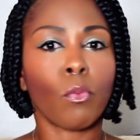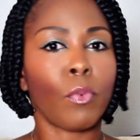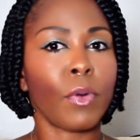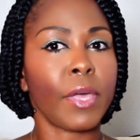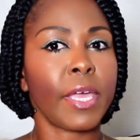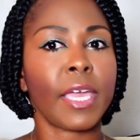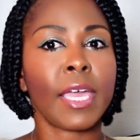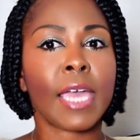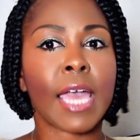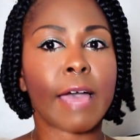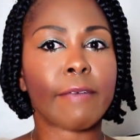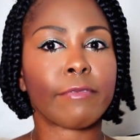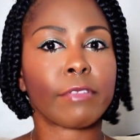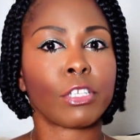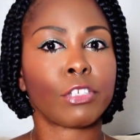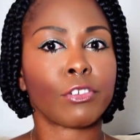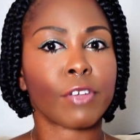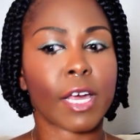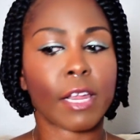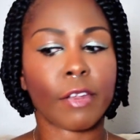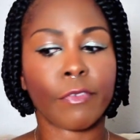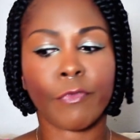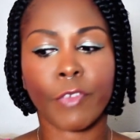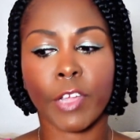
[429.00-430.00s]
We have to
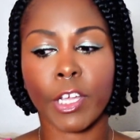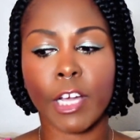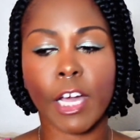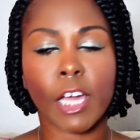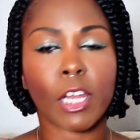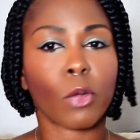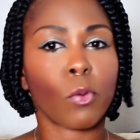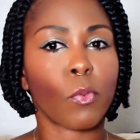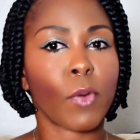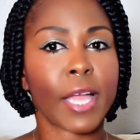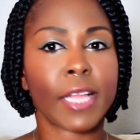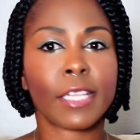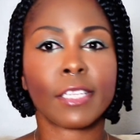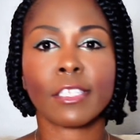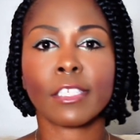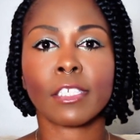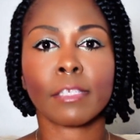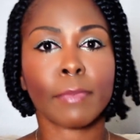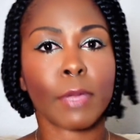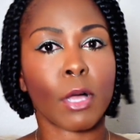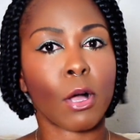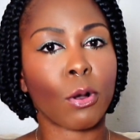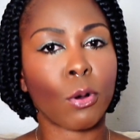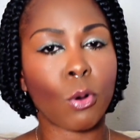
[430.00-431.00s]
try to figure out a way to
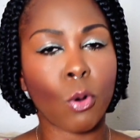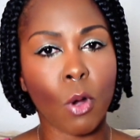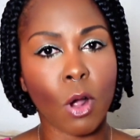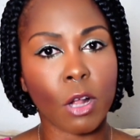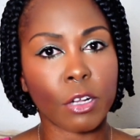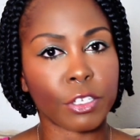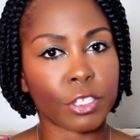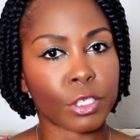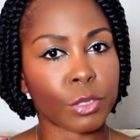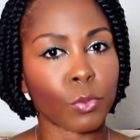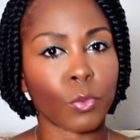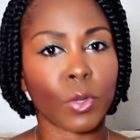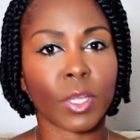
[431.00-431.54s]
smell gorgeous